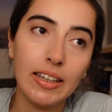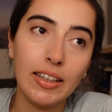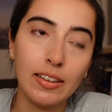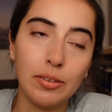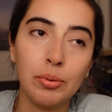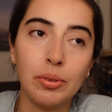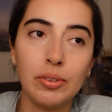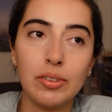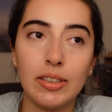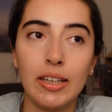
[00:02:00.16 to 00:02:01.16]
it will
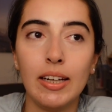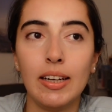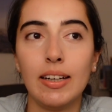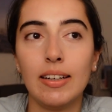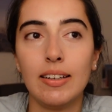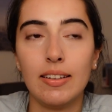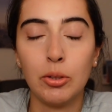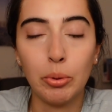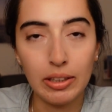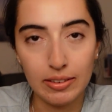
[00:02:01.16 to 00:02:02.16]
take
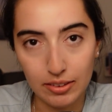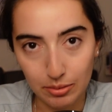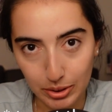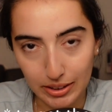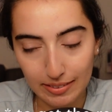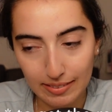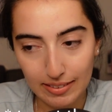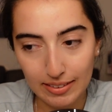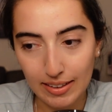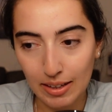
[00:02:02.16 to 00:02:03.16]
20 weeks.
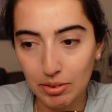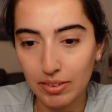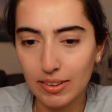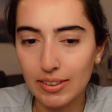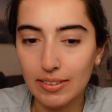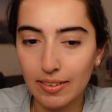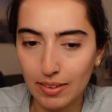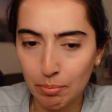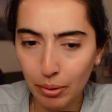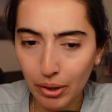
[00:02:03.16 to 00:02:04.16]
And I was really
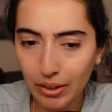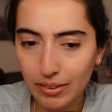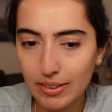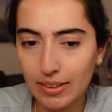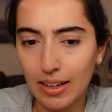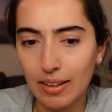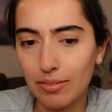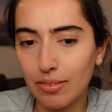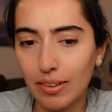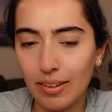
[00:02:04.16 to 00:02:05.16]
disappointed and I
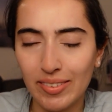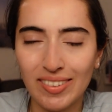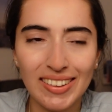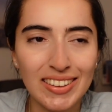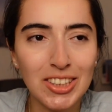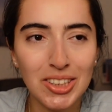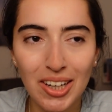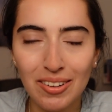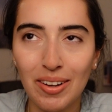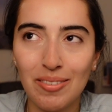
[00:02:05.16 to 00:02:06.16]
was really
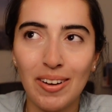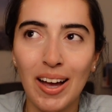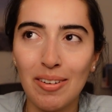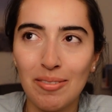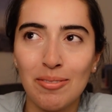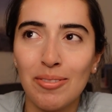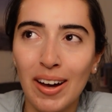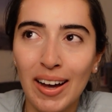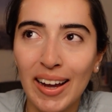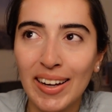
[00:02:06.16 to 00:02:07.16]
shocked.
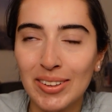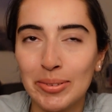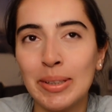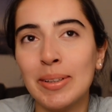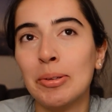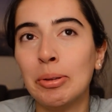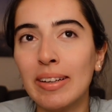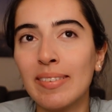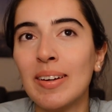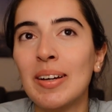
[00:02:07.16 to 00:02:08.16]
Why 20
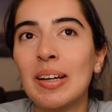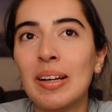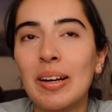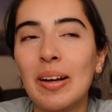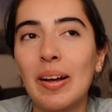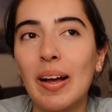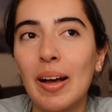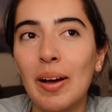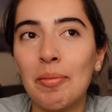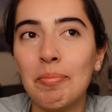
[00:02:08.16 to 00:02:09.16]
weeks?
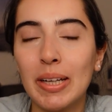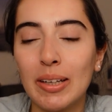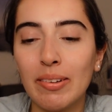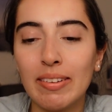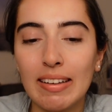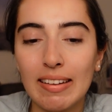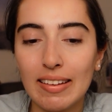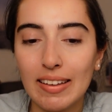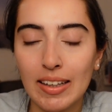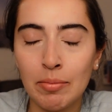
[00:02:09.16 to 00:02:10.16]
Because
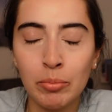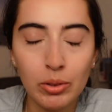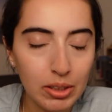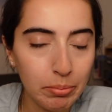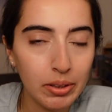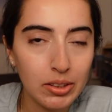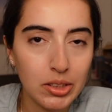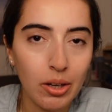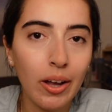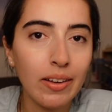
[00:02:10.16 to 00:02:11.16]
it's a multiple
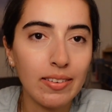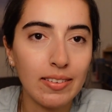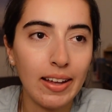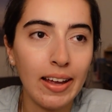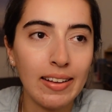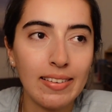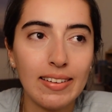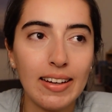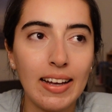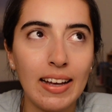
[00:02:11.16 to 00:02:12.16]
choice
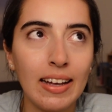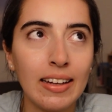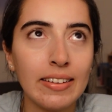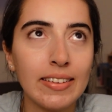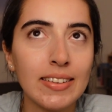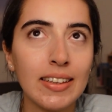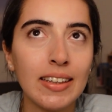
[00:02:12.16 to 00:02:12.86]
test and